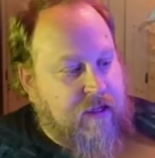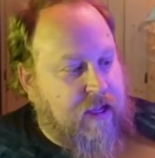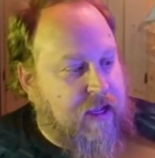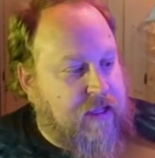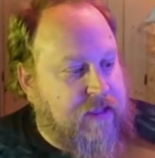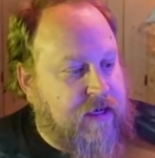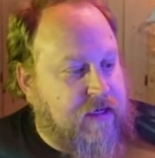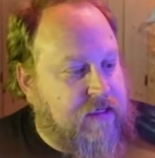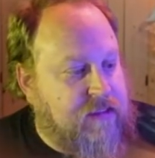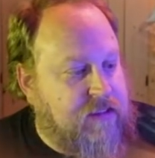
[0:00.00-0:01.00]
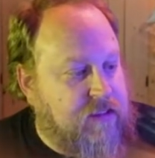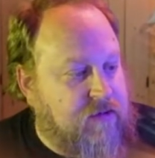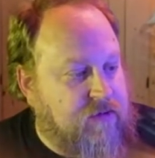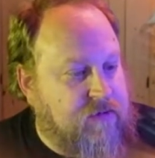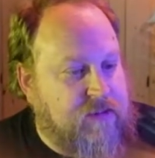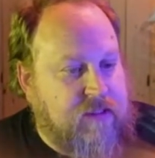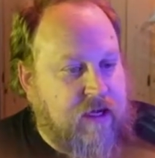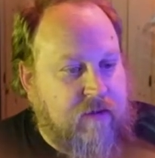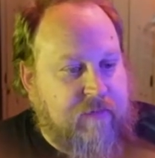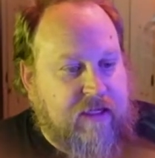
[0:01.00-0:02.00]
And then I need to use,
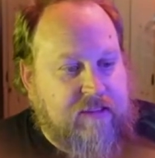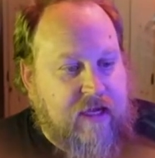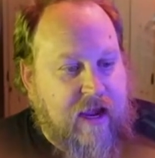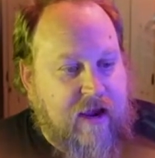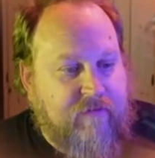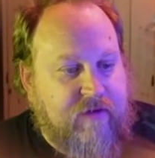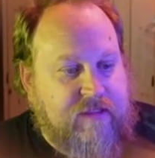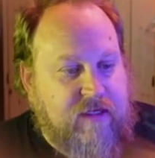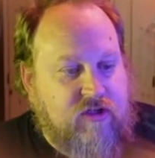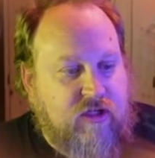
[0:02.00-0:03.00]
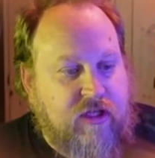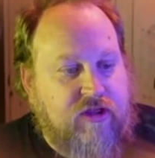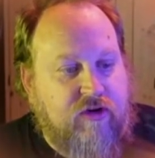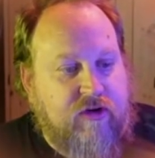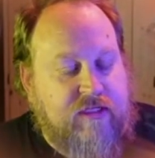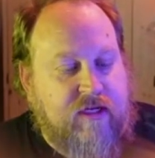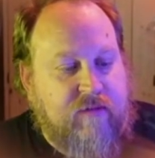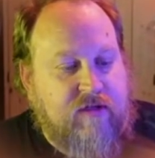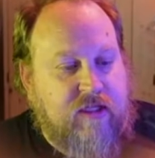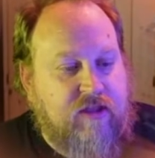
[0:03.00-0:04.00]
because I have essentially 30
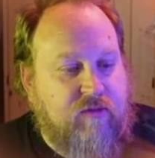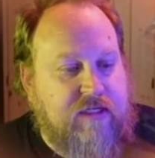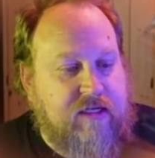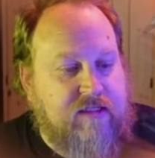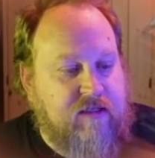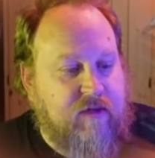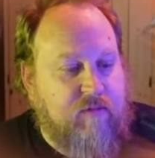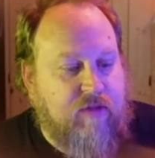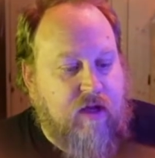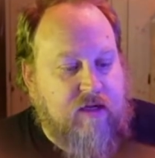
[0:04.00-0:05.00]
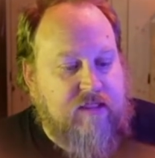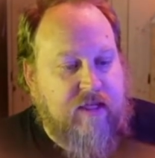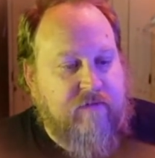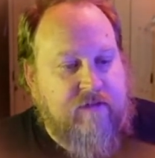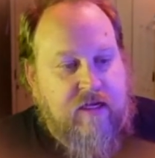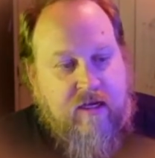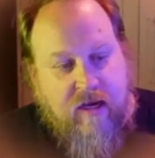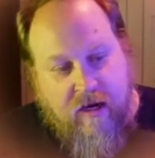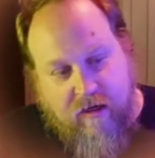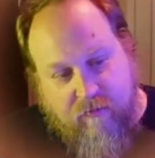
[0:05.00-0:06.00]
centimeters, like 3 10-centimeter blocks left,
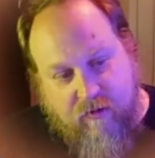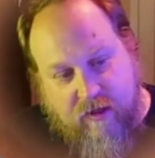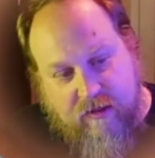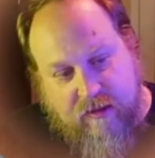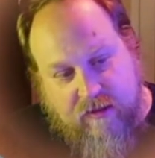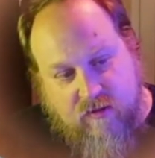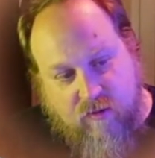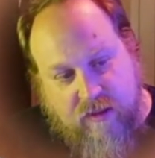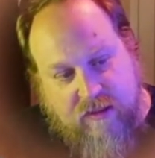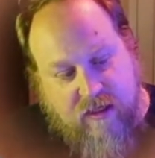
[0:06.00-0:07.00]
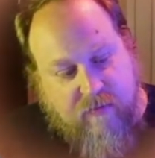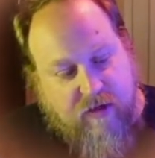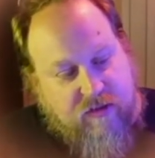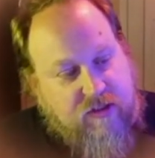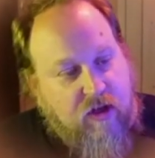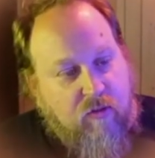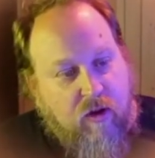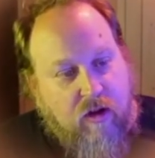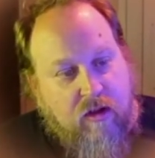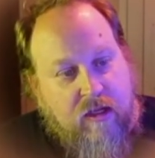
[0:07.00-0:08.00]
I'm going to put in this 20-centimeter skull
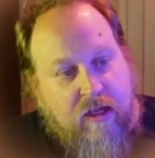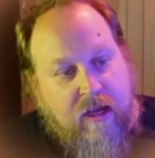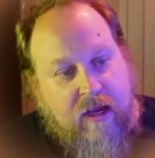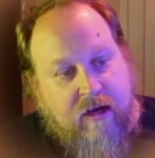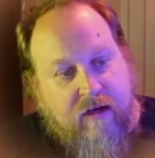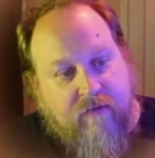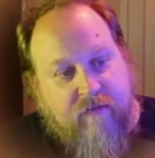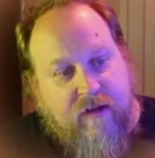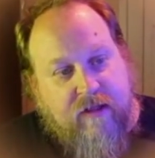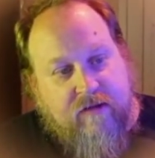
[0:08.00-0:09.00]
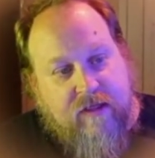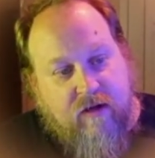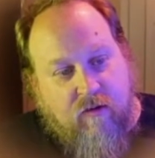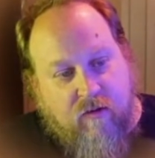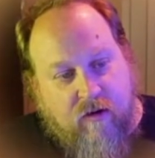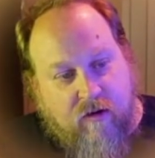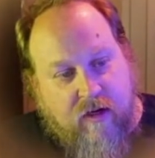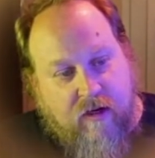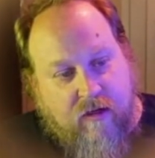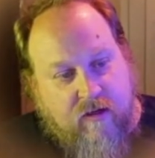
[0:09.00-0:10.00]
wall, and then I'm going to find the outside corner,
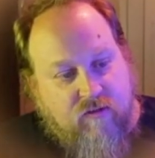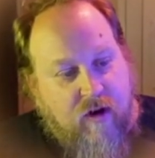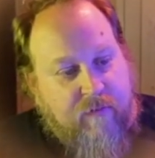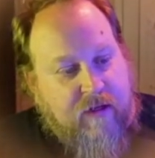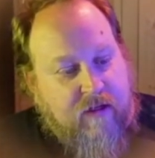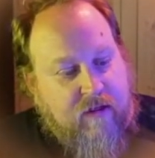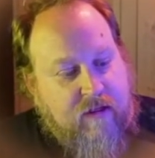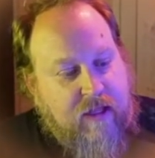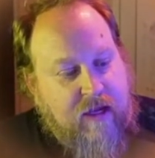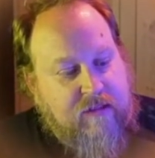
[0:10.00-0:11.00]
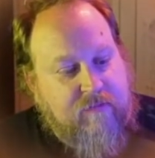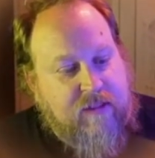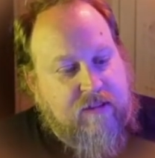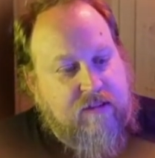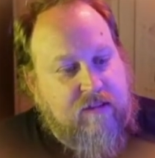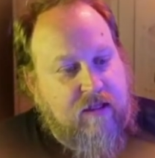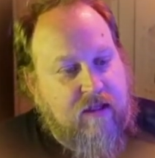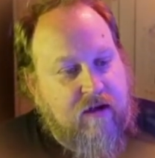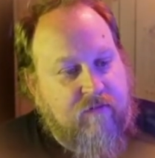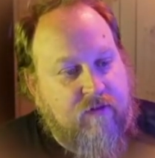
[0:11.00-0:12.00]
and I'm going to drop in that piece
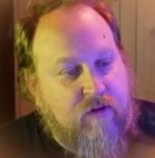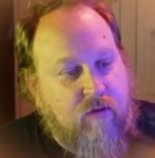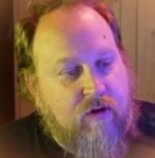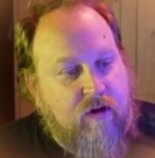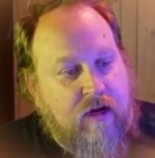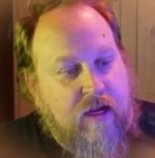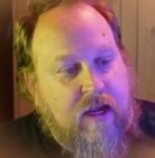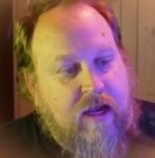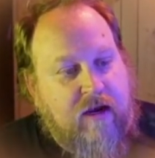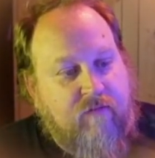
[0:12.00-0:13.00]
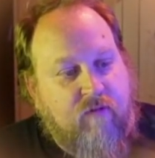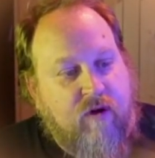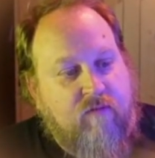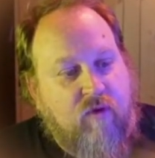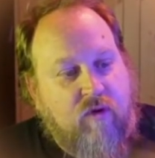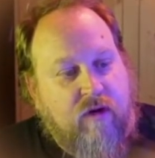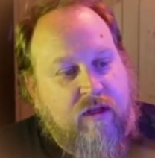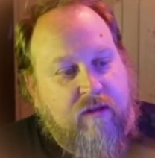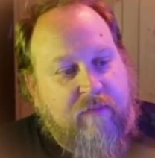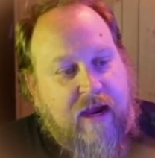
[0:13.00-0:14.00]
there for the corner. And I have 1 more
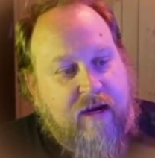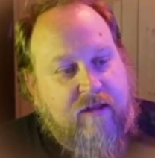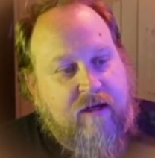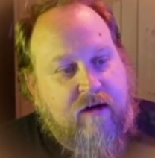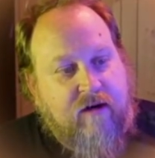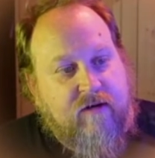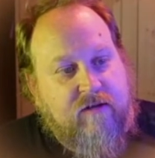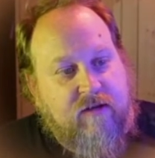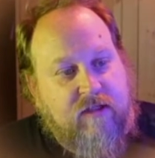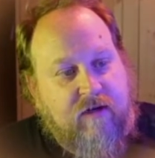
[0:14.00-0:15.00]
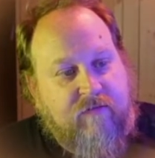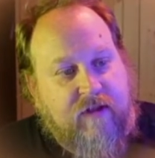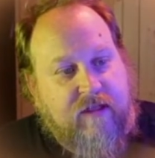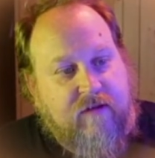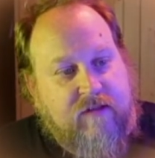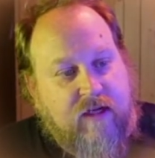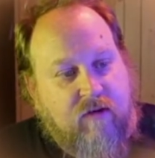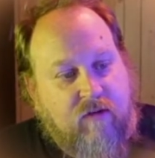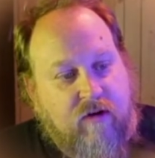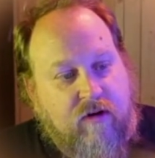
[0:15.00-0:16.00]
in the back there, so I just got to find the outside
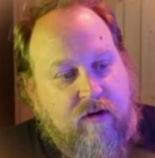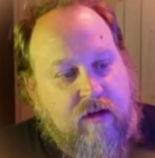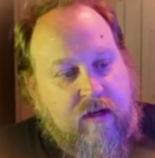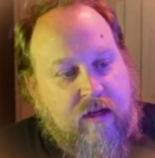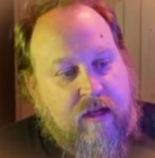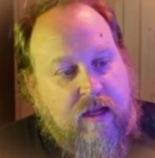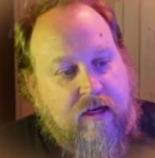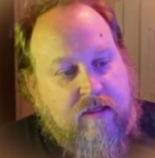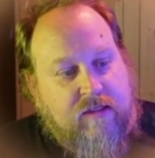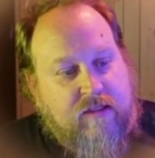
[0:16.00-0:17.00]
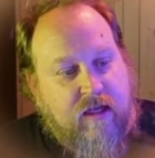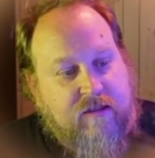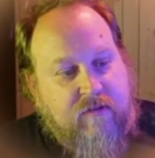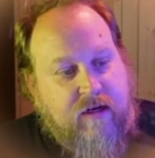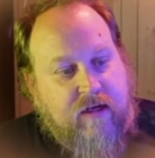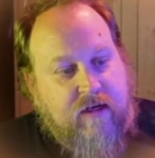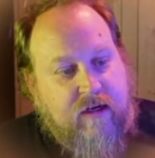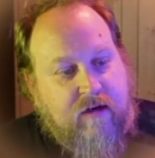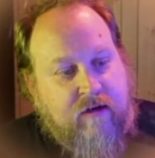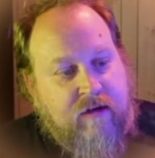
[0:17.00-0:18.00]
corner, and it just slots right in
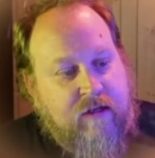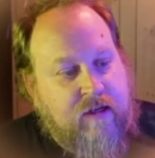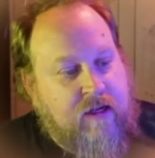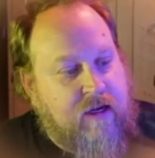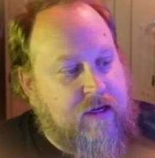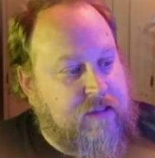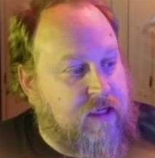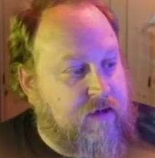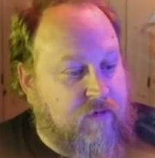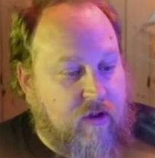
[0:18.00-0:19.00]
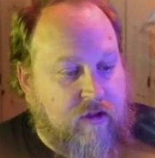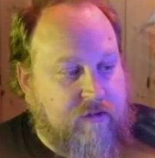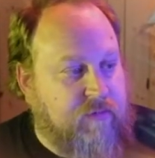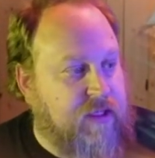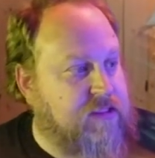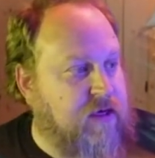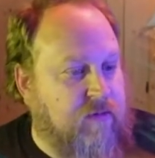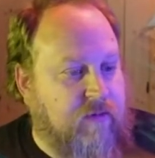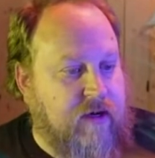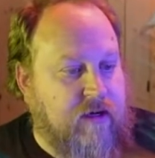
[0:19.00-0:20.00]
here. And that's kind of all held in place now.
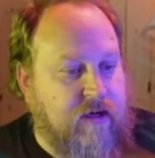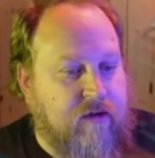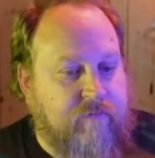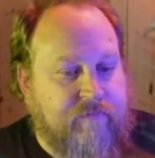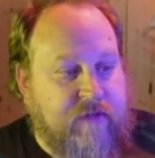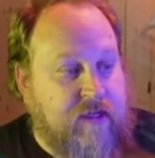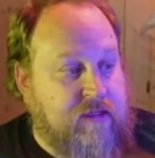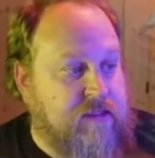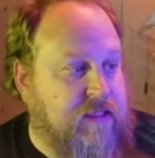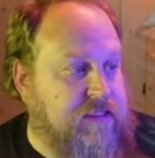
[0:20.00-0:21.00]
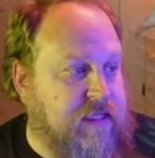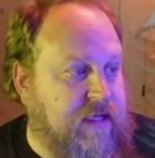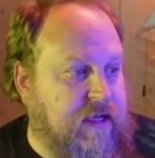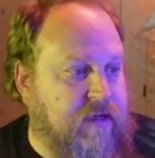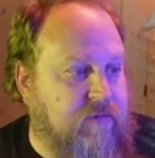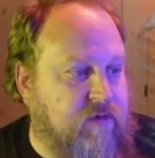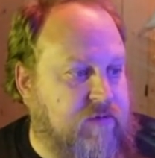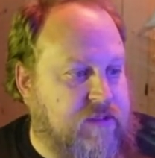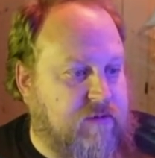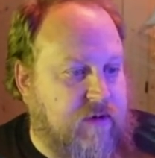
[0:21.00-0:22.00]
We're to go. So you can see, like, I can move
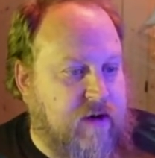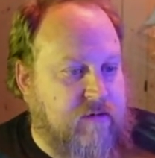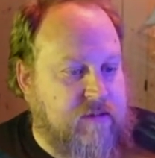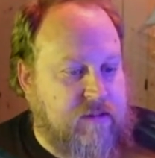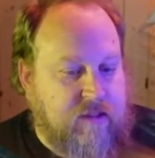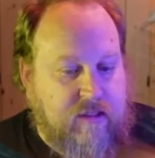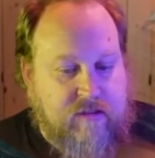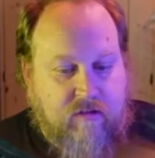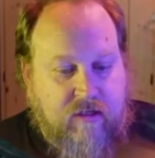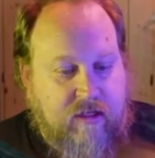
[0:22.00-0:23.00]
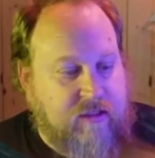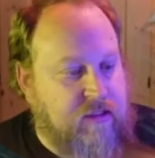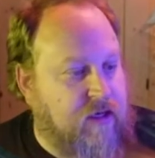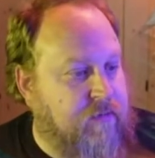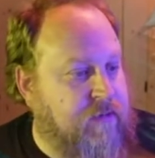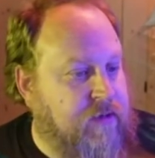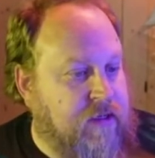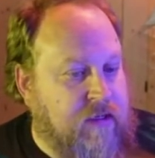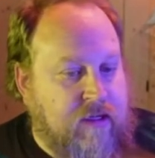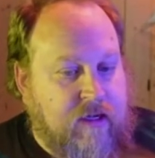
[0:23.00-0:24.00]
this around. It's all connected up.
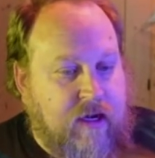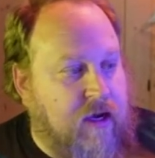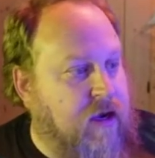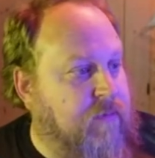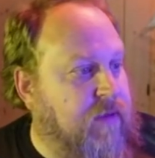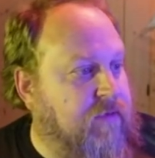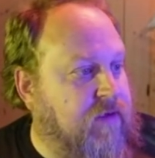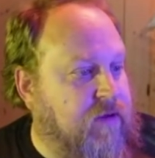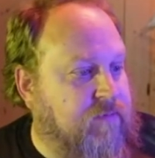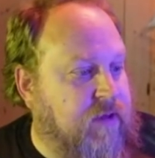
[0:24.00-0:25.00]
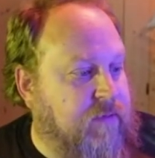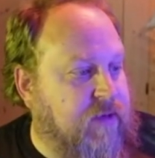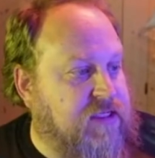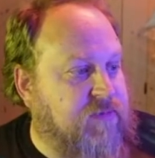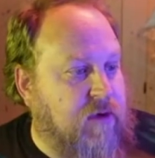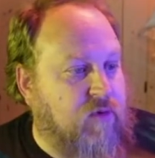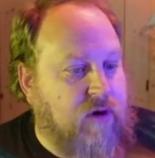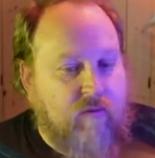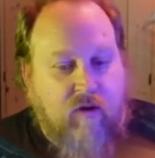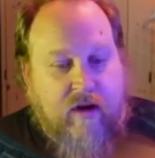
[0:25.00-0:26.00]
I've got my spawn point
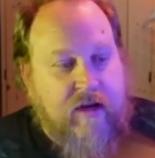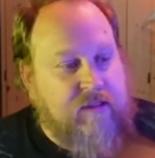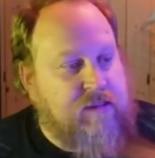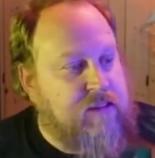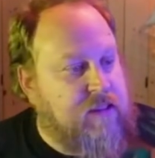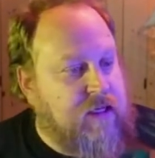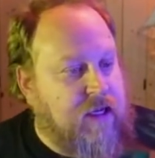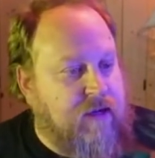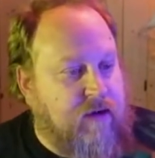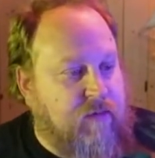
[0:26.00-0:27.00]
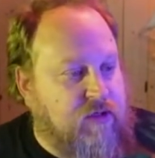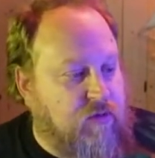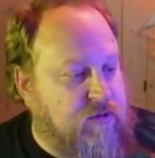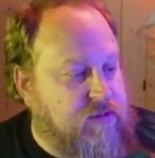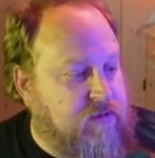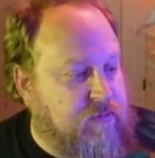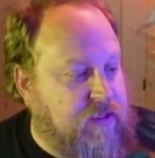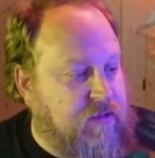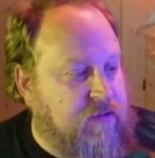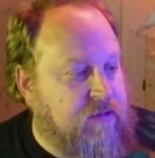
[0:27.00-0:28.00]
at one end. I got my doors through the
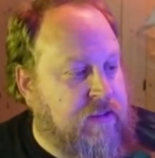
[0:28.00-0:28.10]
middle.